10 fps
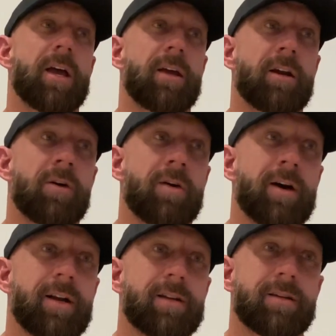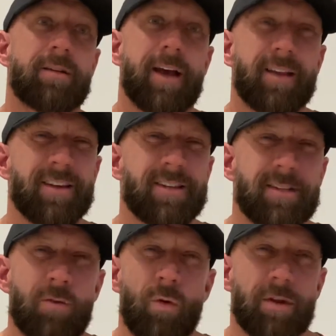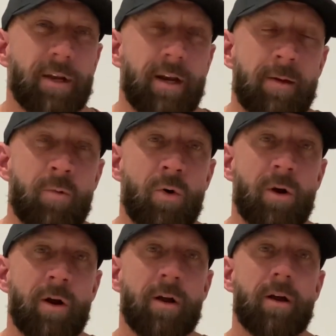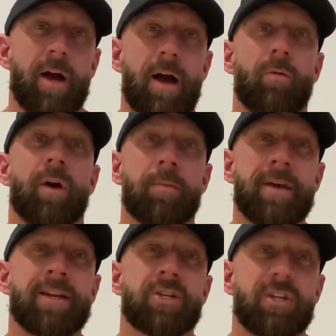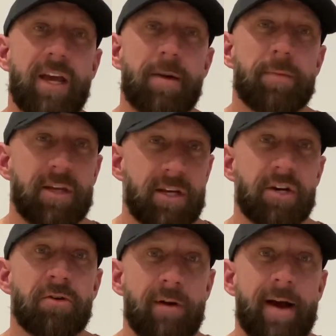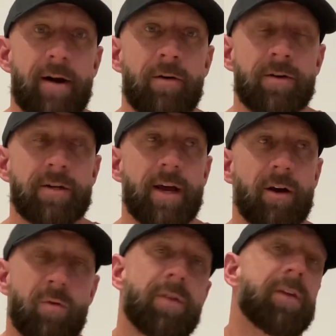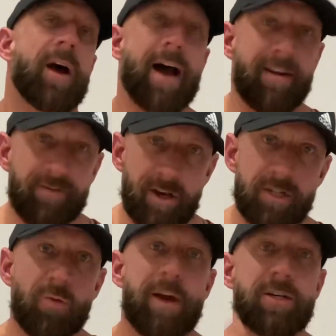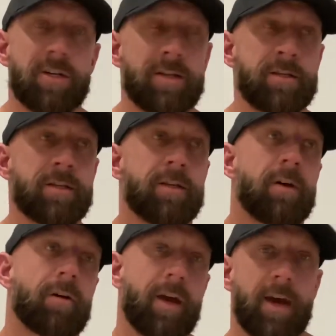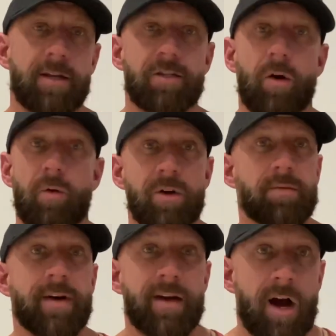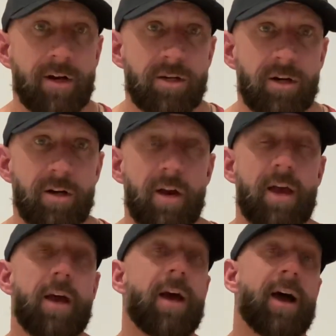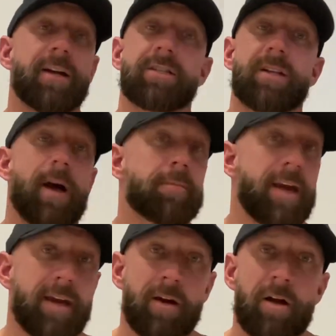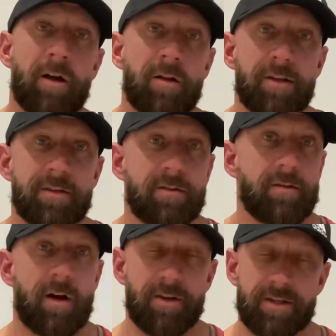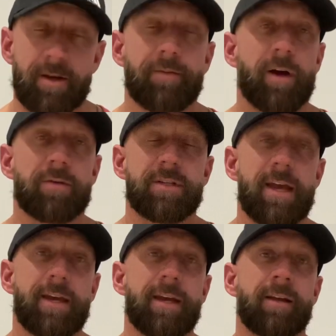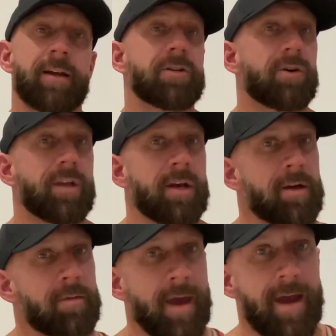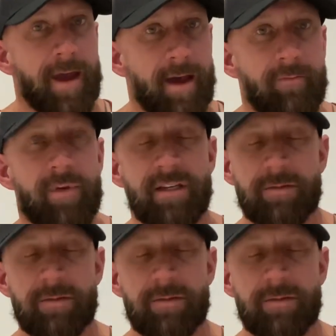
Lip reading: you know what, like this isn't worth it anymore. I want to be in shape year round. I don't want the high fluctuations. Okay, so I went to my doctor. I stopped taking all the stuff that I was taking. I told him, hey, I've